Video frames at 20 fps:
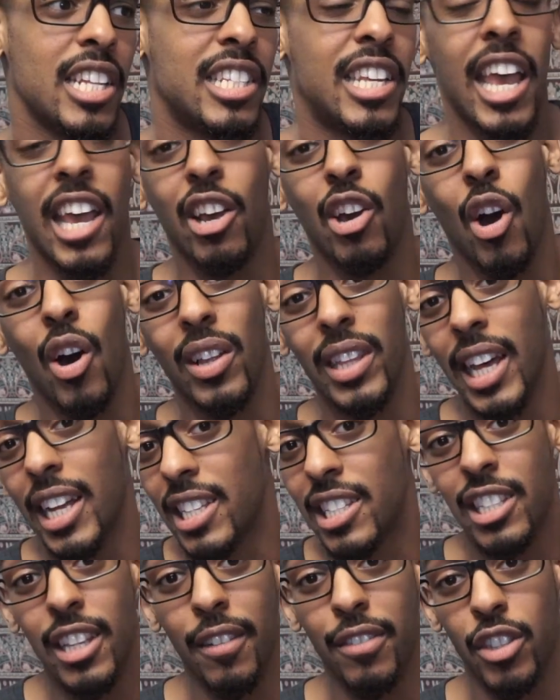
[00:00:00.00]
take all
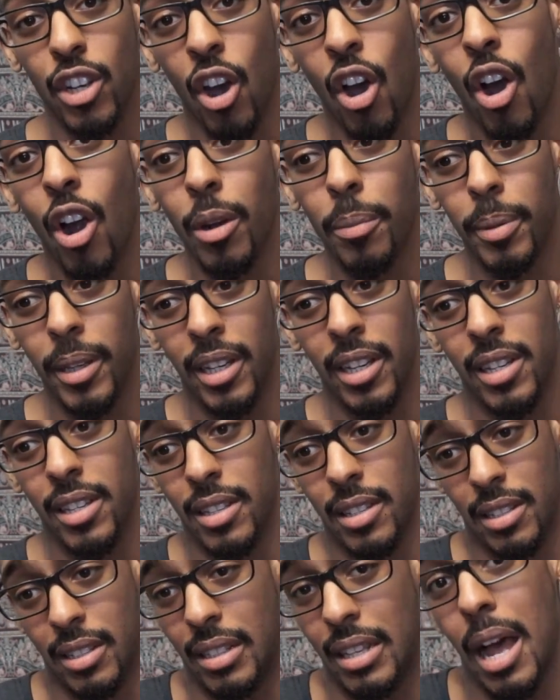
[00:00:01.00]
that stuff to heart
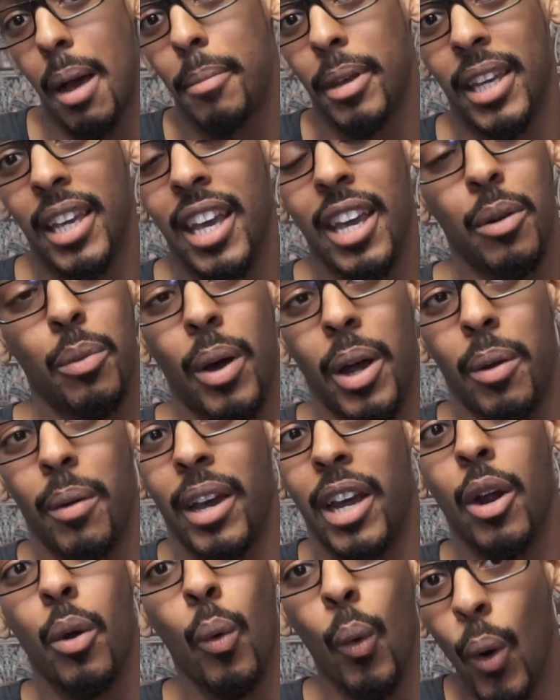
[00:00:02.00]
because I'm a kid. Why do I
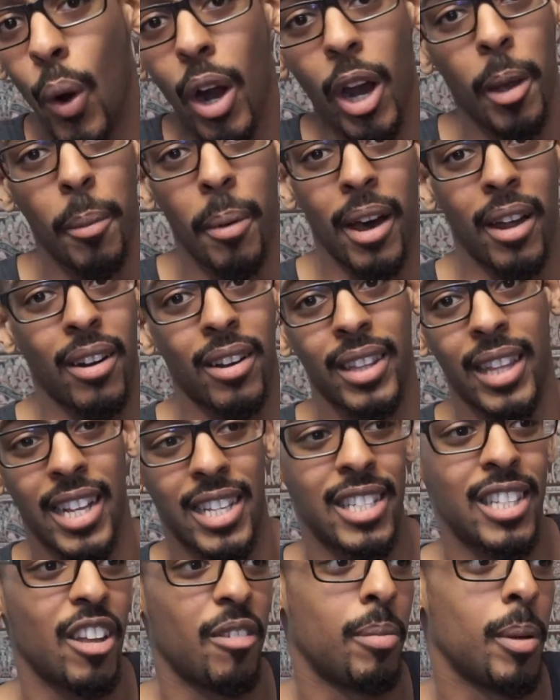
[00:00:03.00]
gotta worry about all
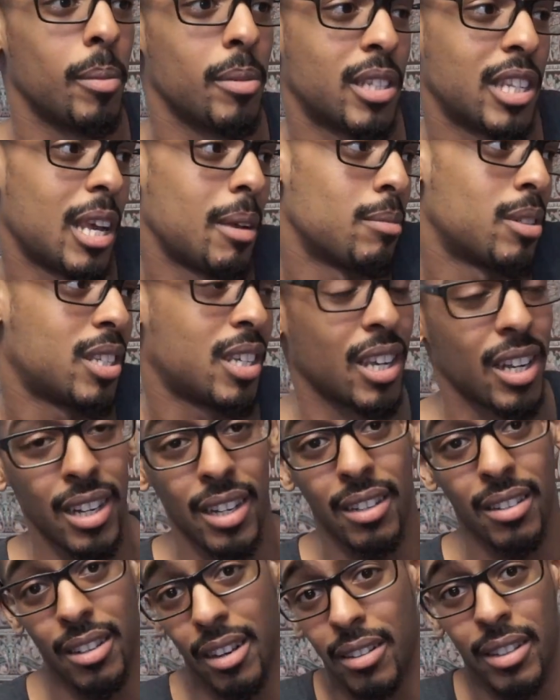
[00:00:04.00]
that stuff? People say I'm
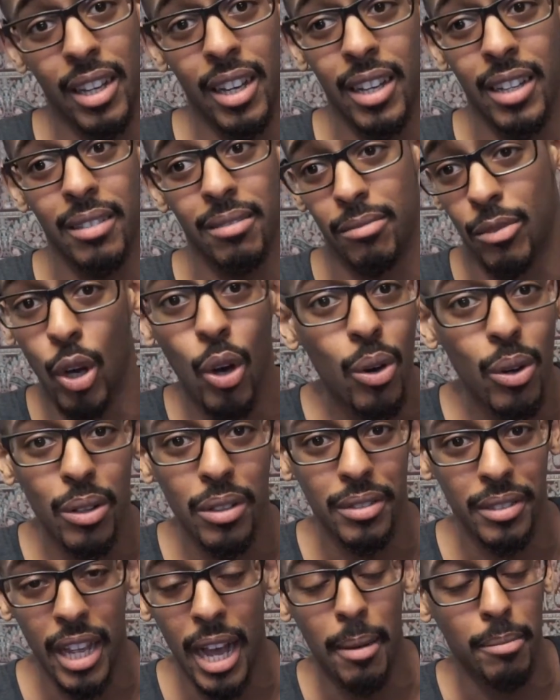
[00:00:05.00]
skinny. Okay,
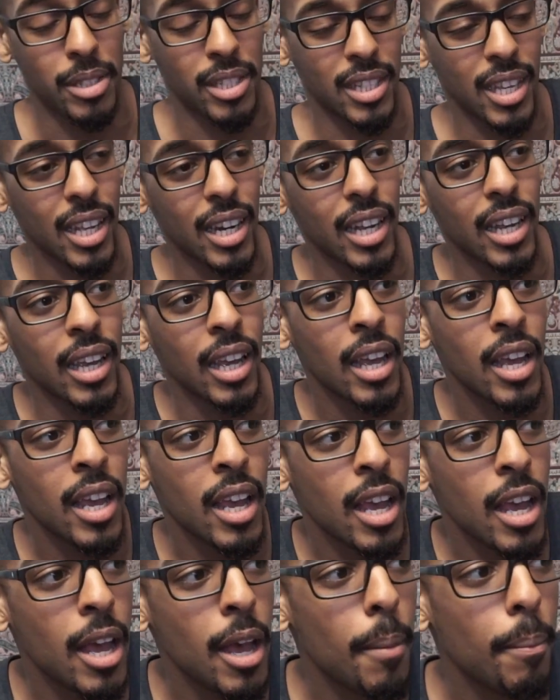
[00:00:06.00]
cool. I'm skinny.
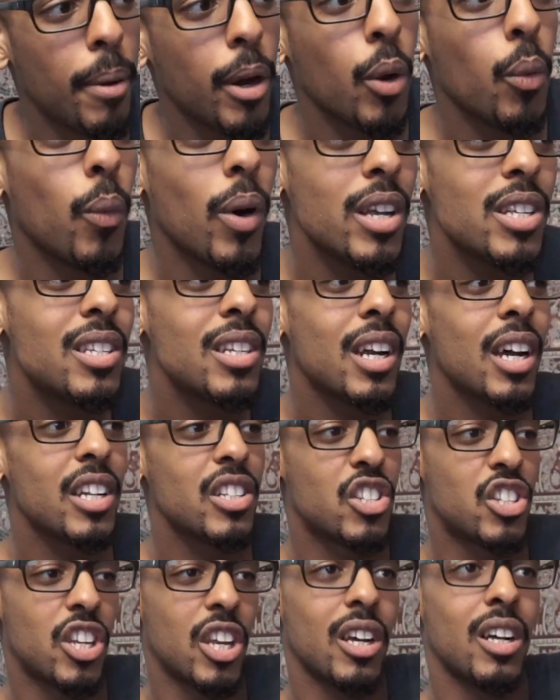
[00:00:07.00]
But it wasn't
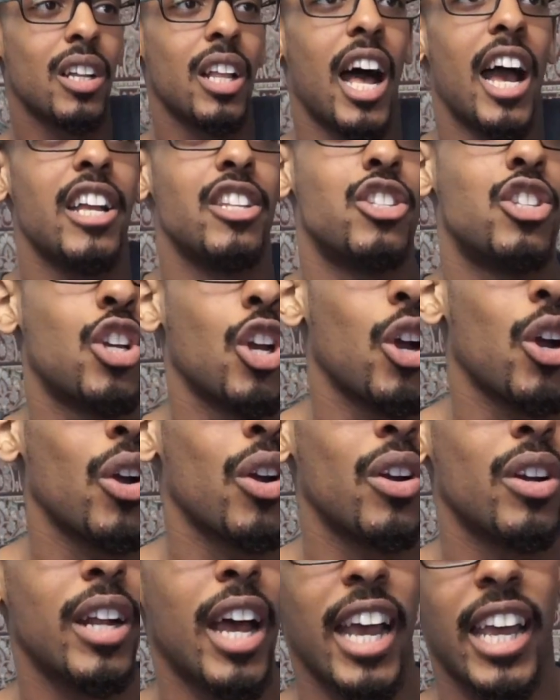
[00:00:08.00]
until I
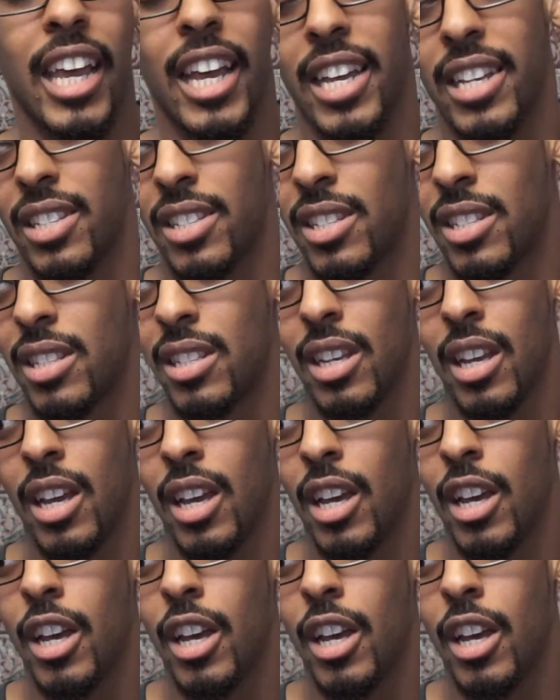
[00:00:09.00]
turned, I guess,